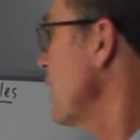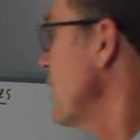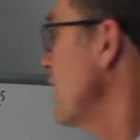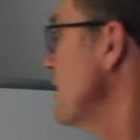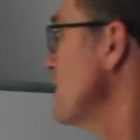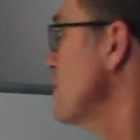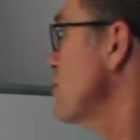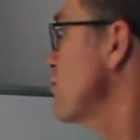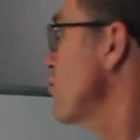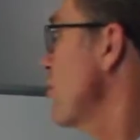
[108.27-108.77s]
and
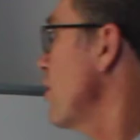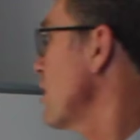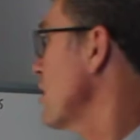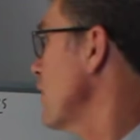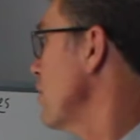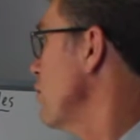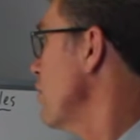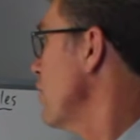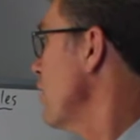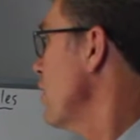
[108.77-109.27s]
he's throwing
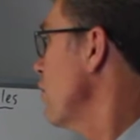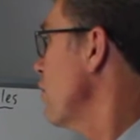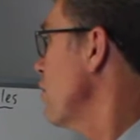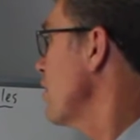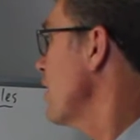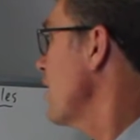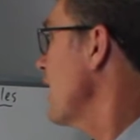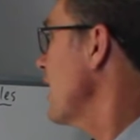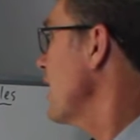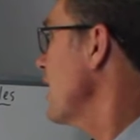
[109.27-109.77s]
them
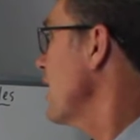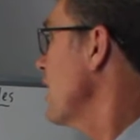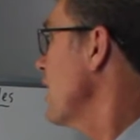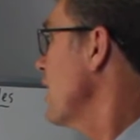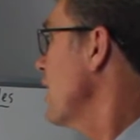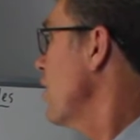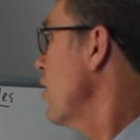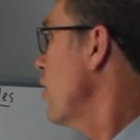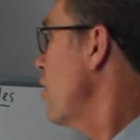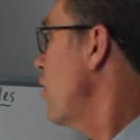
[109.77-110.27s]
with a
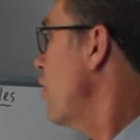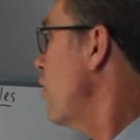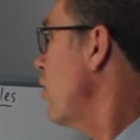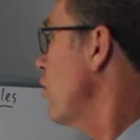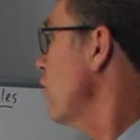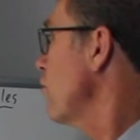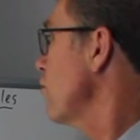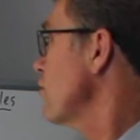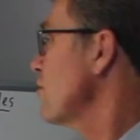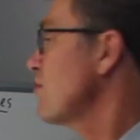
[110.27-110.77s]

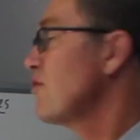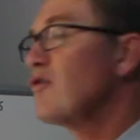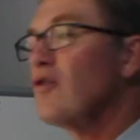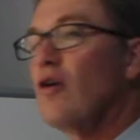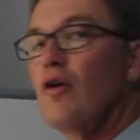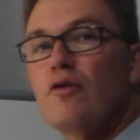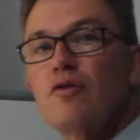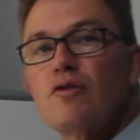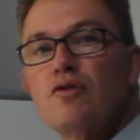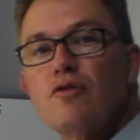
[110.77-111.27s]

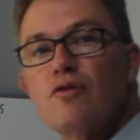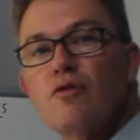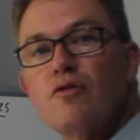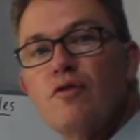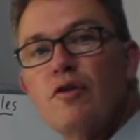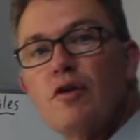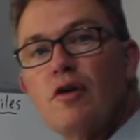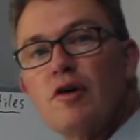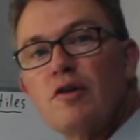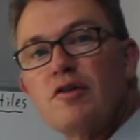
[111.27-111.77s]
horizontal
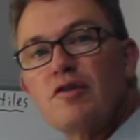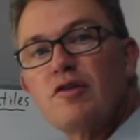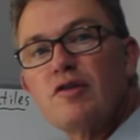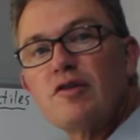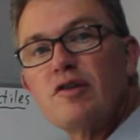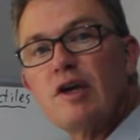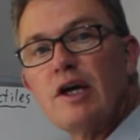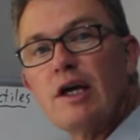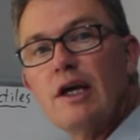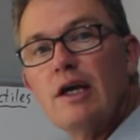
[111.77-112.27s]

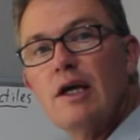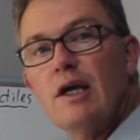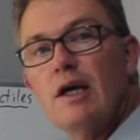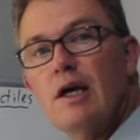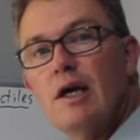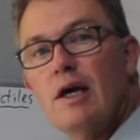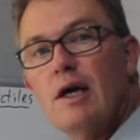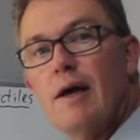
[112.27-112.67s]
velocity